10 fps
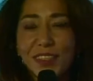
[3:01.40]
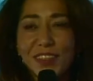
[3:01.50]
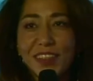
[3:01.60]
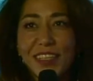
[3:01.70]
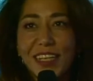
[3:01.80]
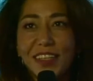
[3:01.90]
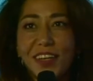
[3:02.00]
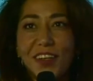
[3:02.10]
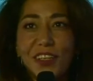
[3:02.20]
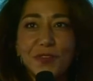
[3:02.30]
periods that
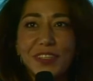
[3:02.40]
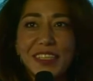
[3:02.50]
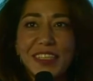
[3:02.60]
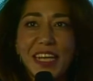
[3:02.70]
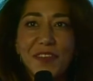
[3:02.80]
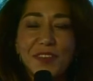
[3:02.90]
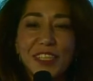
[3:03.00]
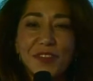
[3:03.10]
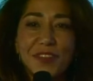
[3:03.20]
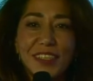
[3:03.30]
all of us have
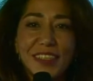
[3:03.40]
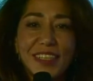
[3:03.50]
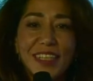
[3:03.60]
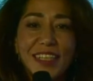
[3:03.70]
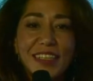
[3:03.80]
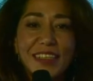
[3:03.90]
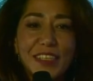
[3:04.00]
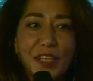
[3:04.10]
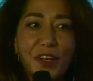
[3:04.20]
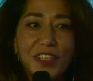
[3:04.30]
lived,
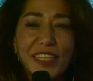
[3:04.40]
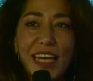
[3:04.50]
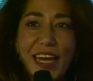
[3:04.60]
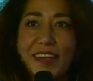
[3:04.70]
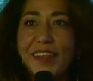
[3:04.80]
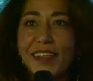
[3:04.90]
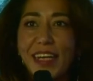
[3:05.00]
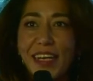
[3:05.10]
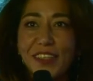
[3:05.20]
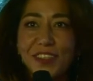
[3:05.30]
this odd era,
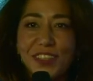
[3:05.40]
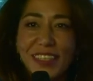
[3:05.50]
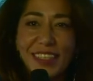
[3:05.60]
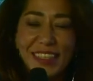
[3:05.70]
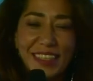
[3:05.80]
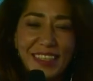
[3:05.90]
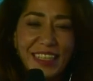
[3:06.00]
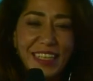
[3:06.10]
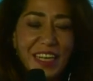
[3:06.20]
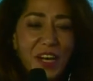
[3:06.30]
actually.
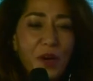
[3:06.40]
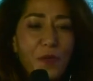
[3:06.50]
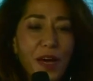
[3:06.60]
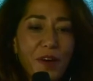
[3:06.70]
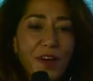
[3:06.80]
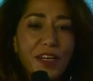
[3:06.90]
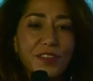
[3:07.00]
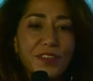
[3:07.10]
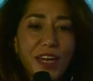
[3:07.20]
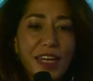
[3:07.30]
Well, I
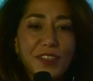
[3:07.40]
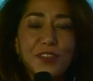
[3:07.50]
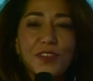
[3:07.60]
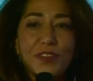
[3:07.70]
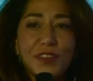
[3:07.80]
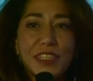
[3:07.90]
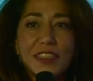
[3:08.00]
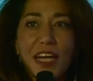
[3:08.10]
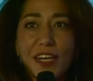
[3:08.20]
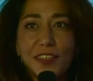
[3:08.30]
try to
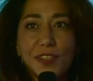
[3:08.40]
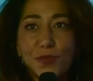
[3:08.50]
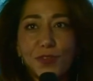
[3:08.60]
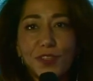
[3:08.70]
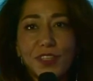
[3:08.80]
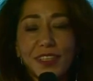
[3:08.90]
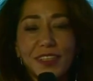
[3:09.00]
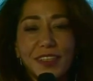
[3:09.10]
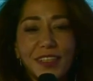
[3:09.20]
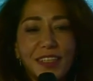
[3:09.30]
start it for,
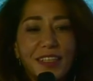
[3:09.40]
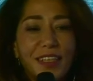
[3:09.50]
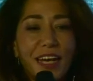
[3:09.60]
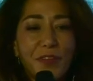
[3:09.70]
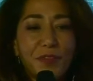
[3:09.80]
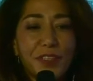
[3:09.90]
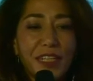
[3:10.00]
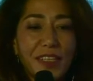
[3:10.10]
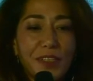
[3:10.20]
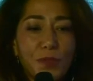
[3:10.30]
I think
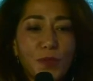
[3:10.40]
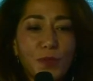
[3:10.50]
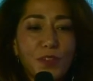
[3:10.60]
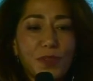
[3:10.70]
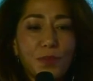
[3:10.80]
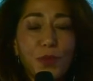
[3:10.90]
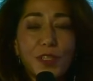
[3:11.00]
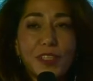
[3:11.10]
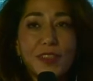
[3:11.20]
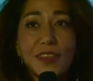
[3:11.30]
that the most
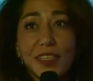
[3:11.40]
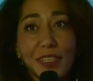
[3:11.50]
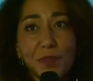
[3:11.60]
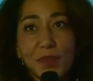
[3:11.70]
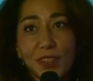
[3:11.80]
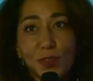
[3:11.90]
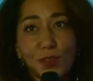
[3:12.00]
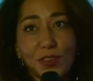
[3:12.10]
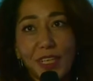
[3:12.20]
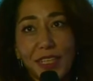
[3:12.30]
important theme
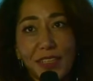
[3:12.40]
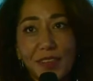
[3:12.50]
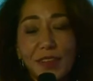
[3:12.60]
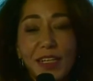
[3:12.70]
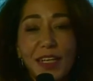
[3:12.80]
today.